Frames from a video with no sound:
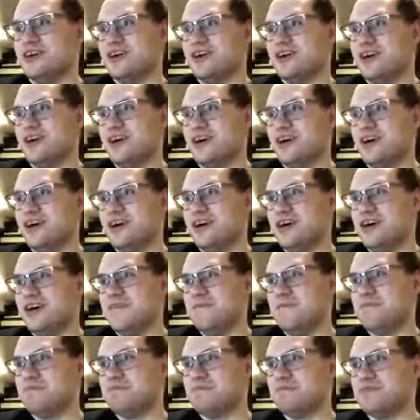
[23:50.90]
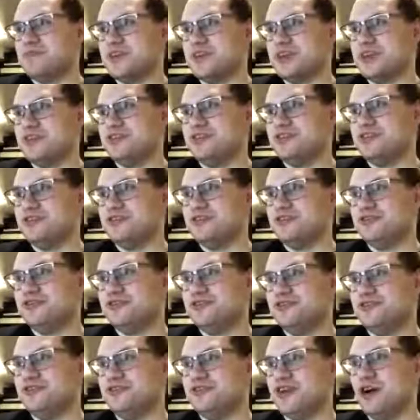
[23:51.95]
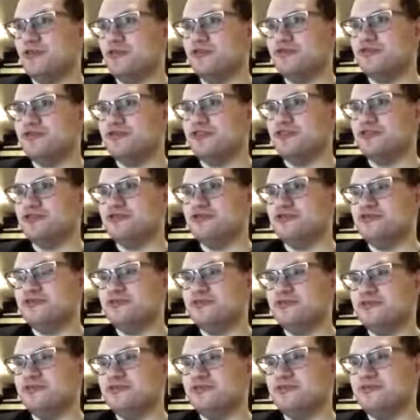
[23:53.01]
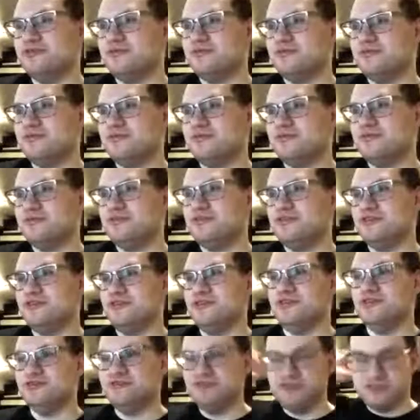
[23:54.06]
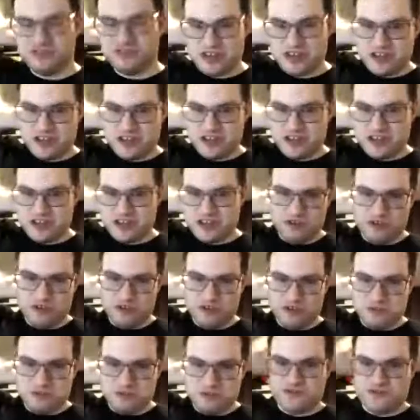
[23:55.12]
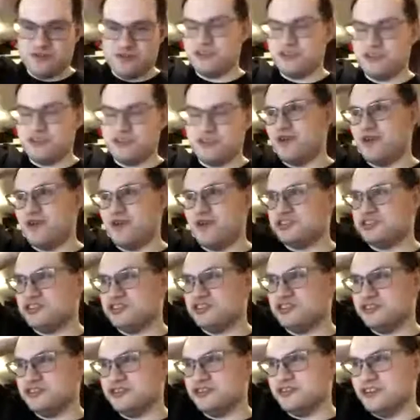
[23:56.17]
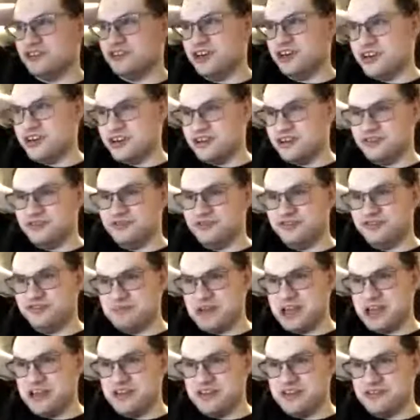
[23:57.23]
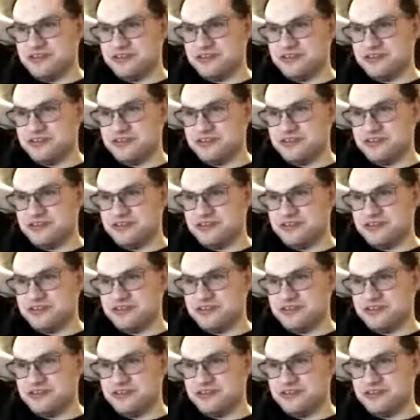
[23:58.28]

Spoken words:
Um. Oh, so you told me before you watched Uzumade.